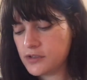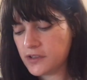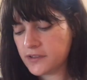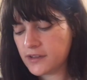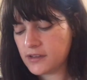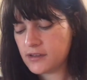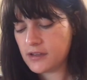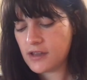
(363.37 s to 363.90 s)
just
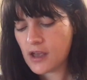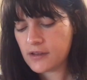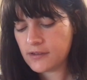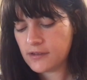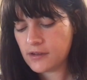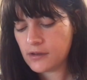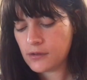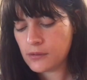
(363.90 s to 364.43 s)
like the Yes
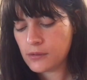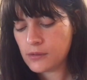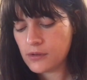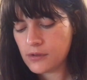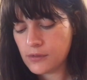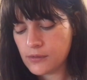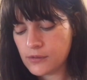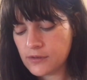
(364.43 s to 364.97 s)
To.
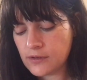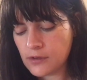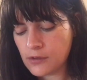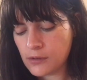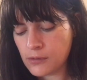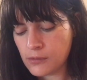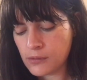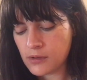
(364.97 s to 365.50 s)

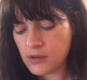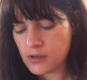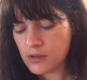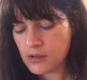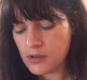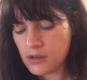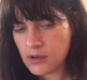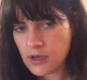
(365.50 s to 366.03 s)
So
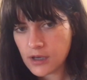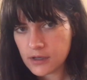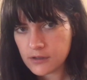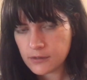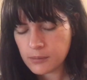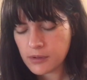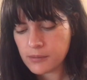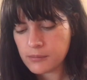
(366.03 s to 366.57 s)
I
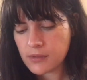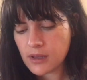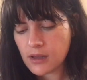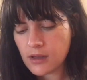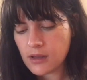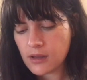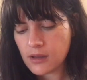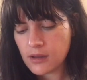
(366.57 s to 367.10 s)
just pump
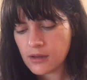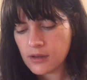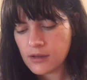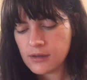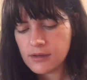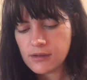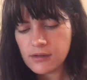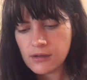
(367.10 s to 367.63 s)
a
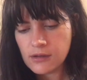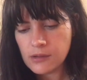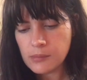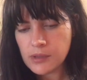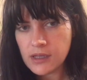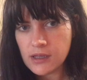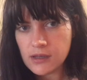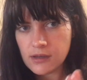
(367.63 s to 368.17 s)
little
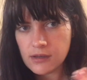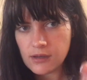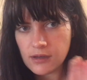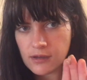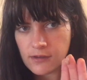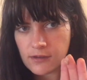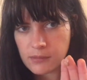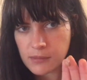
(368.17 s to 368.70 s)
bit
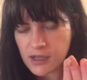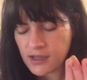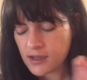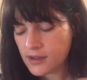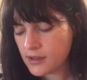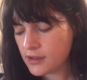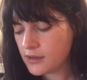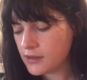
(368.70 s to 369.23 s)
into my
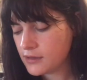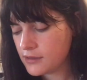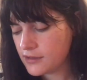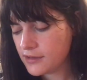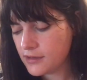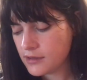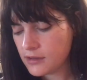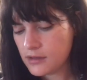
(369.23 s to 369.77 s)
hand
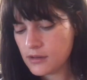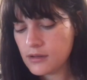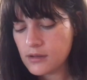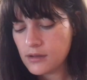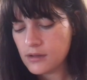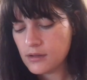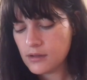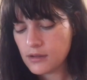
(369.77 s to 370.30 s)

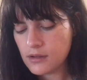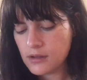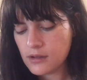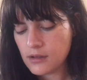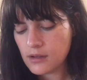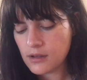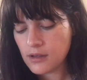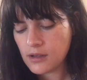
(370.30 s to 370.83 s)

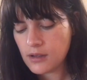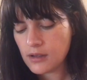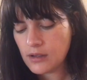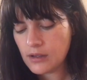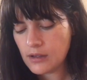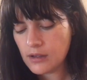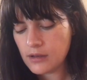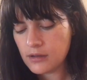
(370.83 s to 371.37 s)

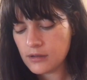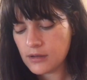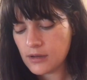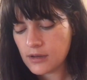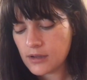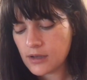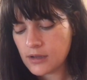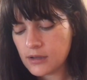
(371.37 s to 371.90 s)
and
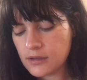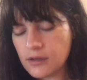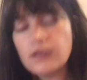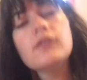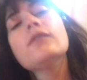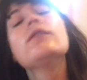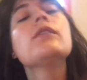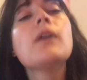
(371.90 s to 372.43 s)
kind
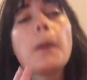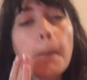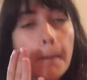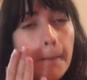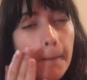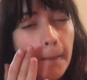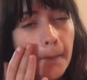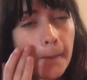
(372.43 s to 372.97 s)

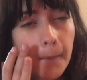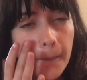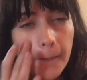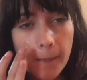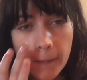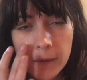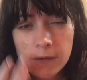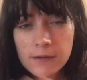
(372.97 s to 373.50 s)

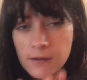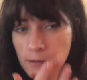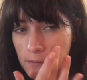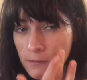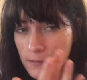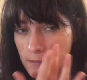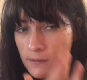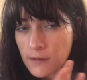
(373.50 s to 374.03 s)
of
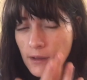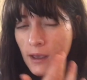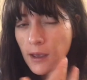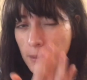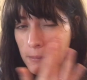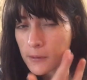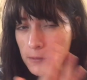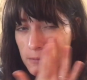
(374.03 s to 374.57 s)

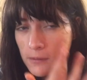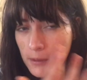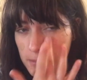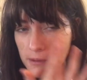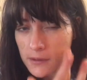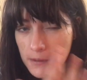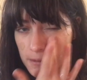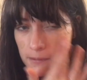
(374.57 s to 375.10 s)
dab and rub
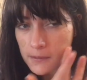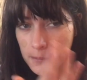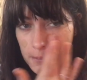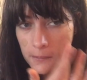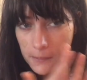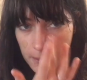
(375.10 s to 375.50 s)
it in.